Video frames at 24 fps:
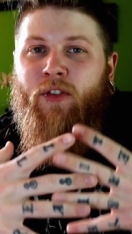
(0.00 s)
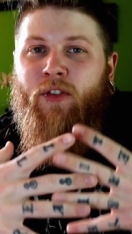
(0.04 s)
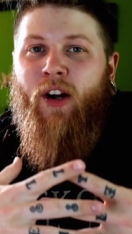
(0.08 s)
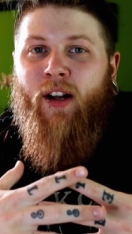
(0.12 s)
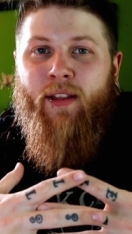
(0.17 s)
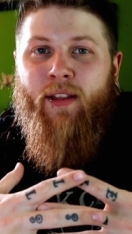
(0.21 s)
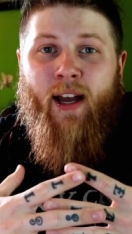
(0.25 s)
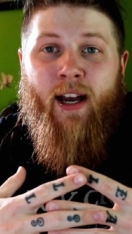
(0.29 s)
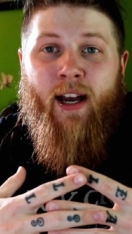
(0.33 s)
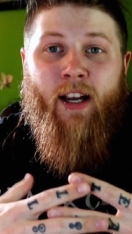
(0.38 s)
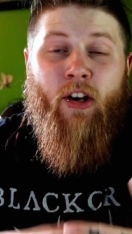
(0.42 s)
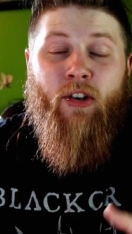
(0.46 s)
far
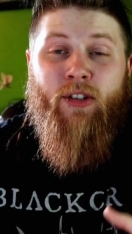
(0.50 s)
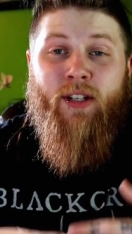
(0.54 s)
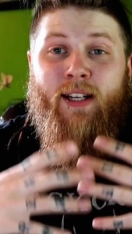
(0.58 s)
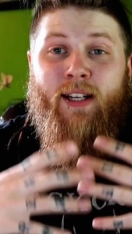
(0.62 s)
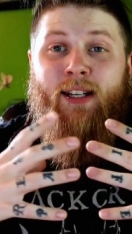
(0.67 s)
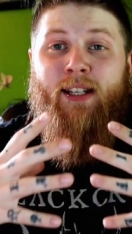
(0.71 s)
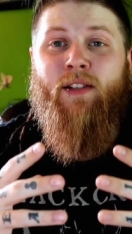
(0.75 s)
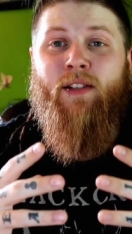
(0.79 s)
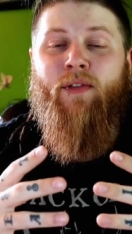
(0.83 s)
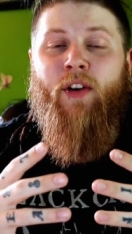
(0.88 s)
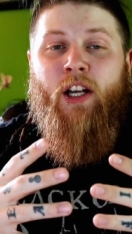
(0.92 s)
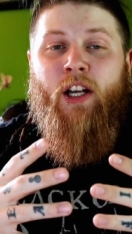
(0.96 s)
as that goes,
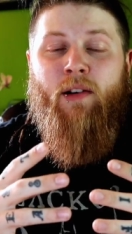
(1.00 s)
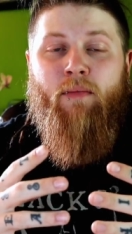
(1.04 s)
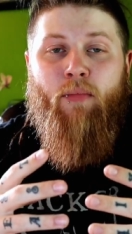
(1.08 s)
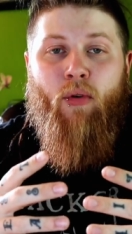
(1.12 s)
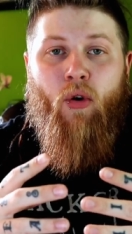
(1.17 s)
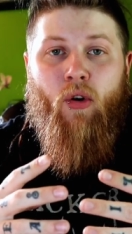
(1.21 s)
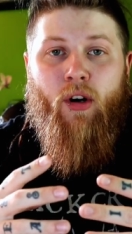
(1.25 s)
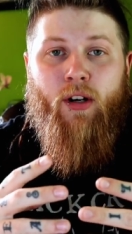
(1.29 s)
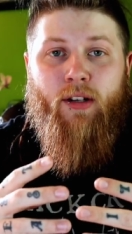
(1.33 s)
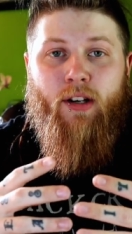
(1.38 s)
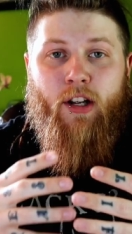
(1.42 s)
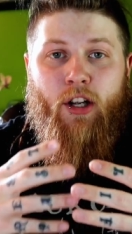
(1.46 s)
it is very
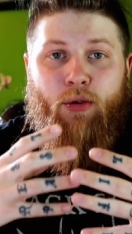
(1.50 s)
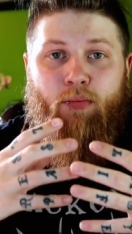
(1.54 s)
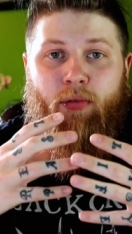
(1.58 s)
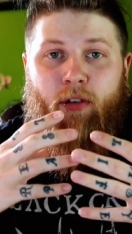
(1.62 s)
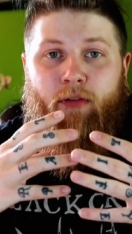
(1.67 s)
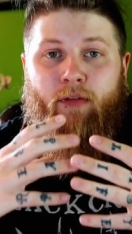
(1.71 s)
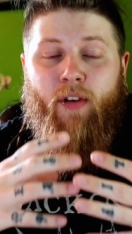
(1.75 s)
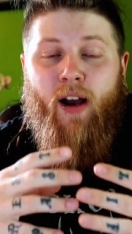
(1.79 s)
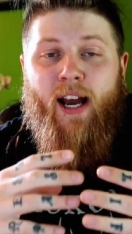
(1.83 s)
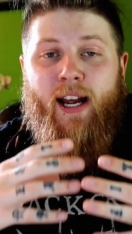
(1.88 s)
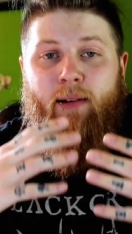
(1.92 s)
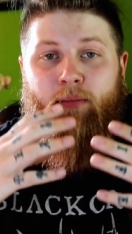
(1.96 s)
important that you
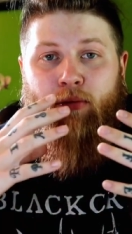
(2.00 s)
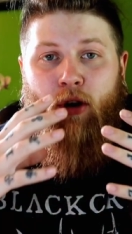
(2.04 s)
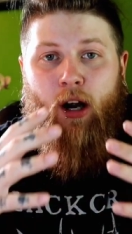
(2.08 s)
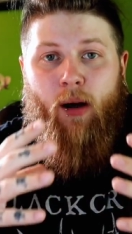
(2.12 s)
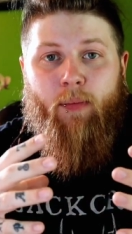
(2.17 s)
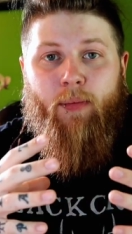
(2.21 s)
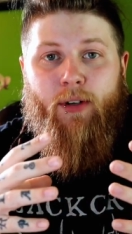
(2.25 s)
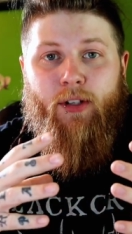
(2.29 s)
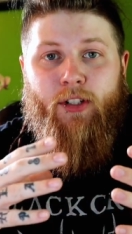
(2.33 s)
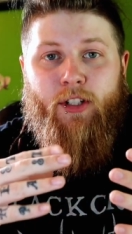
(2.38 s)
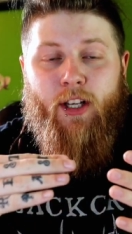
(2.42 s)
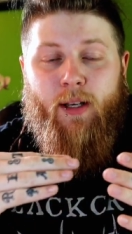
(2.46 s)
provide
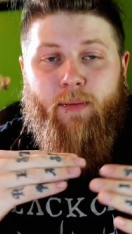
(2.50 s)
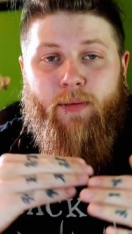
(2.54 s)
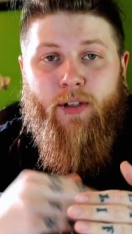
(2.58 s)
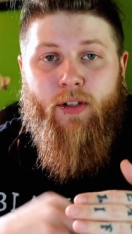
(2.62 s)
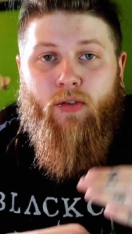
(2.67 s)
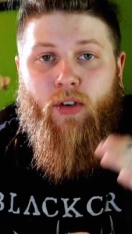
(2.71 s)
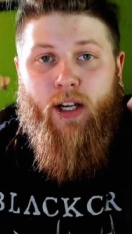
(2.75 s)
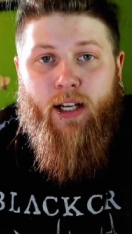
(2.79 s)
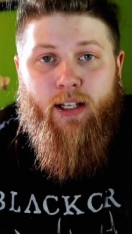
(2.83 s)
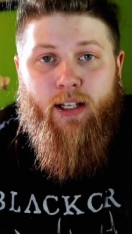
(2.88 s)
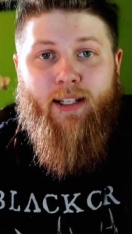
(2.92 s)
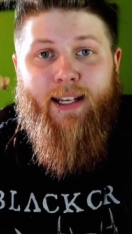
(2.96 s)
proper
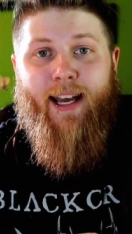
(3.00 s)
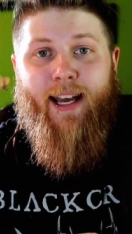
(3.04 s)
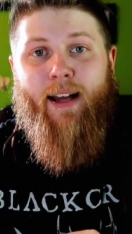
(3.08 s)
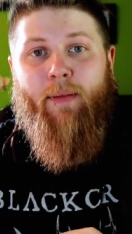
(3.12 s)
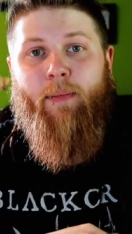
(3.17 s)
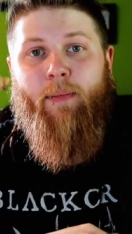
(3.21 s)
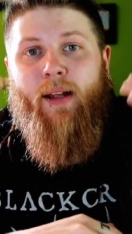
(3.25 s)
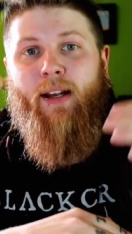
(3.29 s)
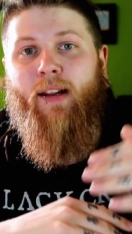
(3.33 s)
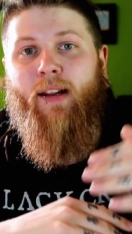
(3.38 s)
substrate depth.